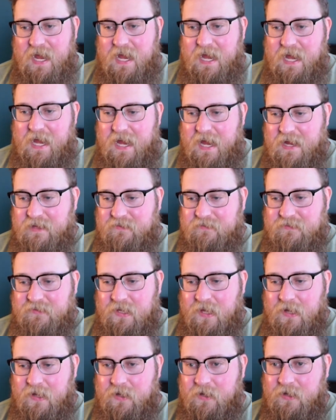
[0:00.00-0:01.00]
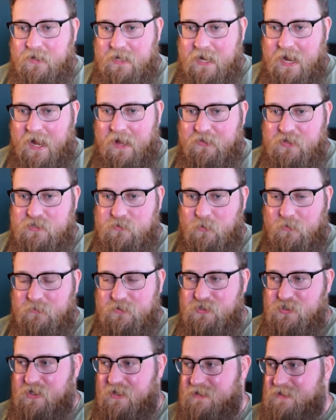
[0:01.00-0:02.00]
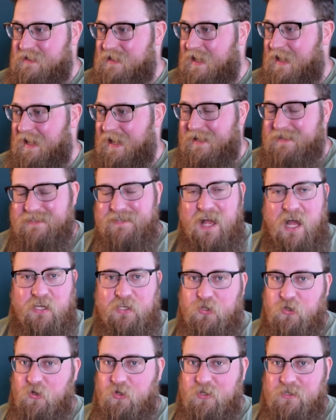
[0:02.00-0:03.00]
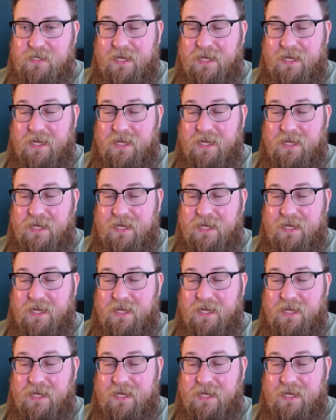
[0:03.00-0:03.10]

This one was just, it's not good.